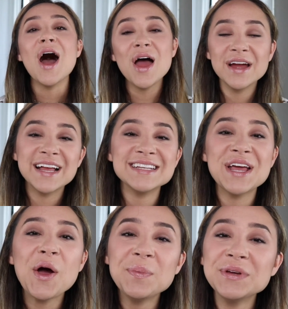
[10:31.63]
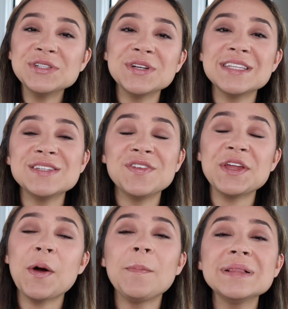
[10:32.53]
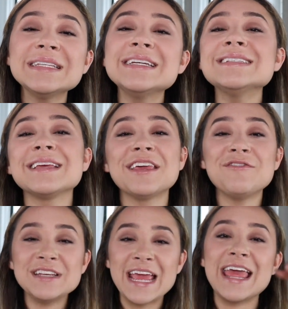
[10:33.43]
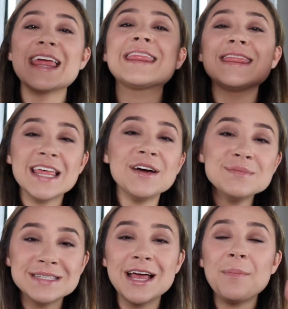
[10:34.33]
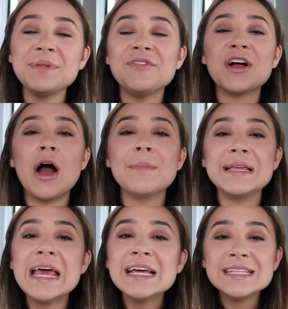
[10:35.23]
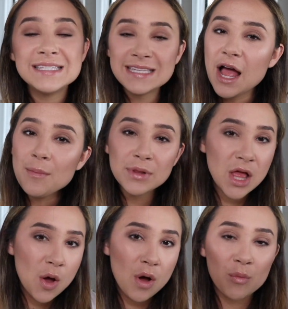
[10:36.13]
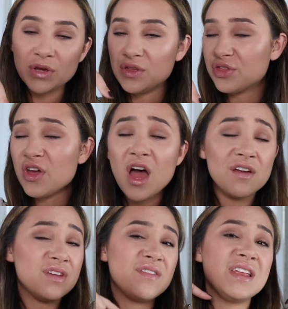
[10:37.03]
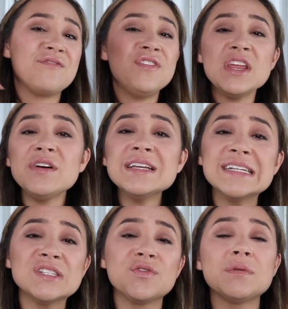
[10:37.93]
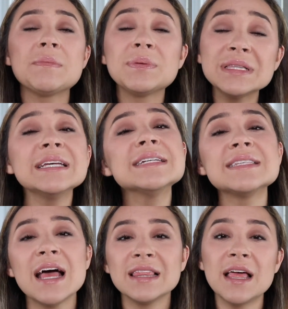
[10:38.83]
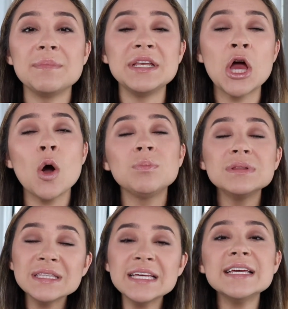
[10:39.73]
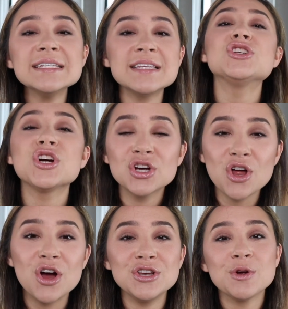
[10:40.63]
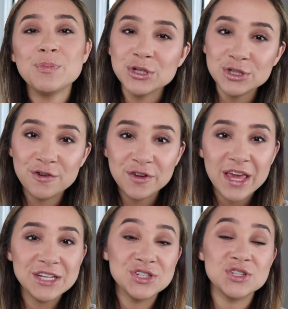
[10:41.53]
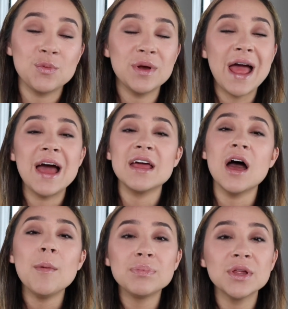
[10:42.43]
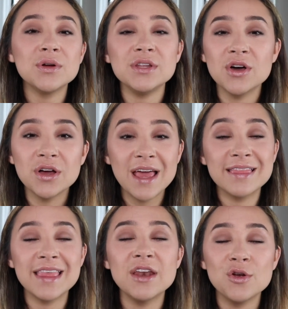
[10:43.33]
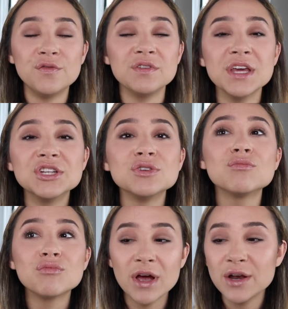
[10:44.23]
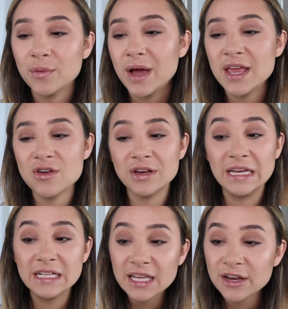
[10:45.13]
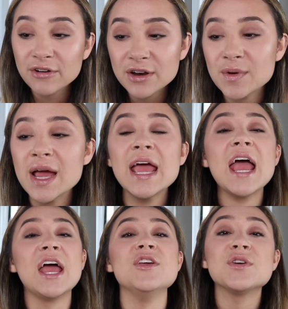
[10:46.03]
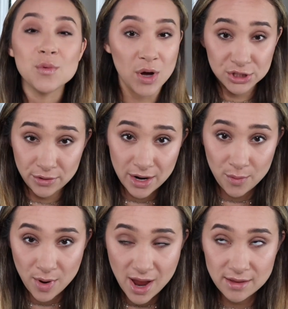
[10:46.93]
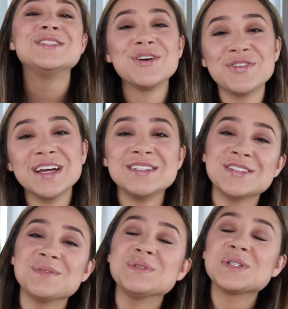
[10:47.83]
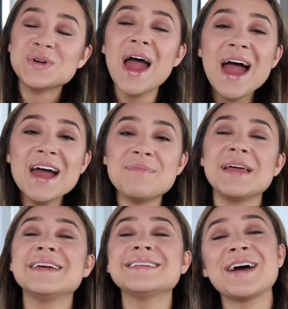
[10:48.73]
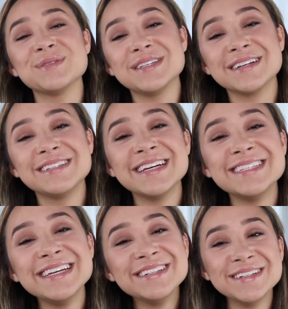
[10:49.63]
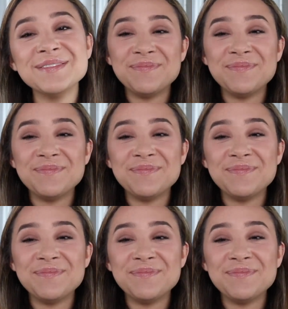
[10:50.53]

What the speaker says: Alright guys, I hope you enjoyed this video. Please give it a thumbs up. Leave a comment down below on what you thought. If you have any video ideas for me, please let me know. Please turn on your push notifications so when I upload, y'all get that notification right away and y'all can click it right away and you can watch it right away. Don't forget to subscribe, and I will talk to you guys later.